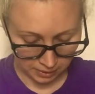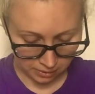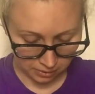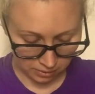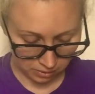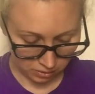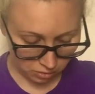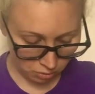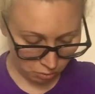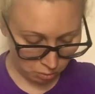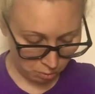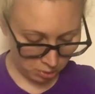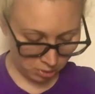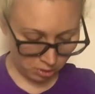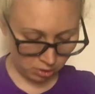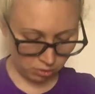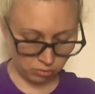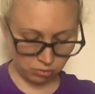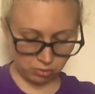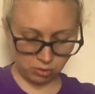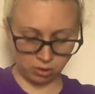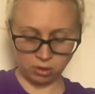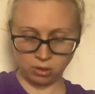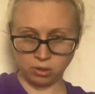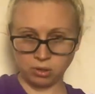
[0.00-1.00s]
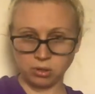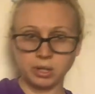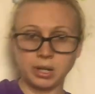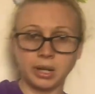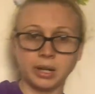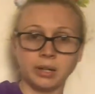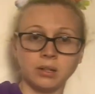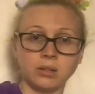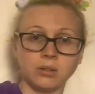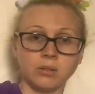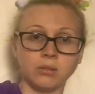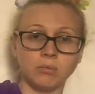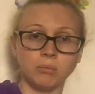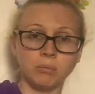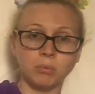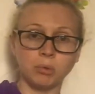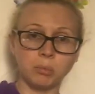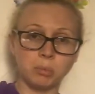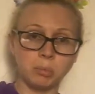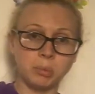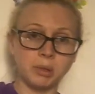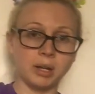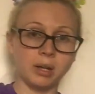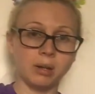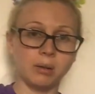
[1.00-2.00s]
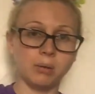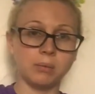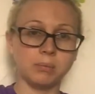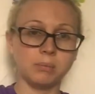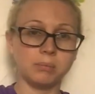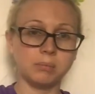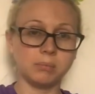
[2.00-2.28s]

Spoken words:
Is your board all nice and rubbed out?